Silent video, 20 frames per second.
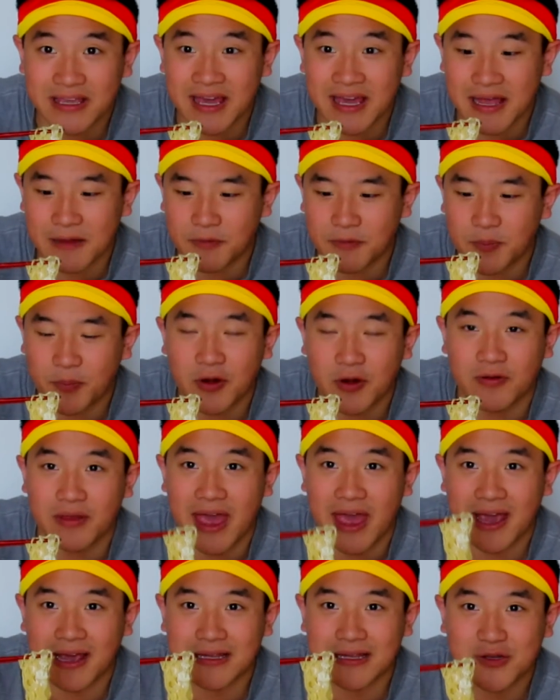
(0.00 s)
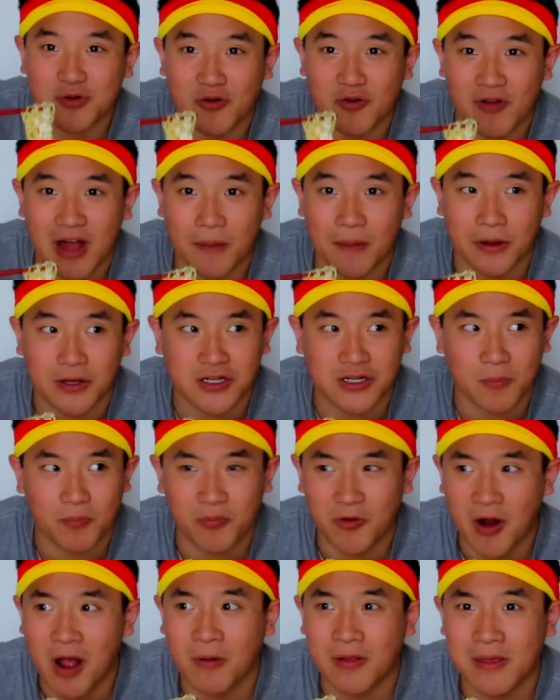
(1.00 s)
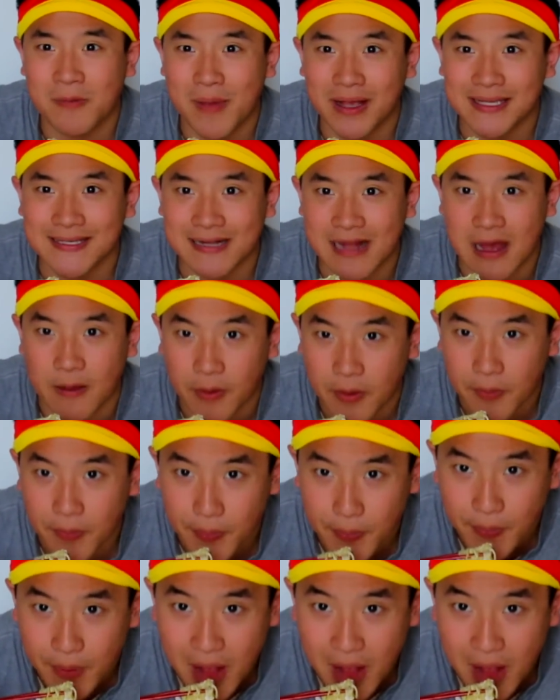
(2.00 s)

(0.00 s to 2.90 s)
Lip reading: kid to put egg into a ramen, she'll probably mess it up.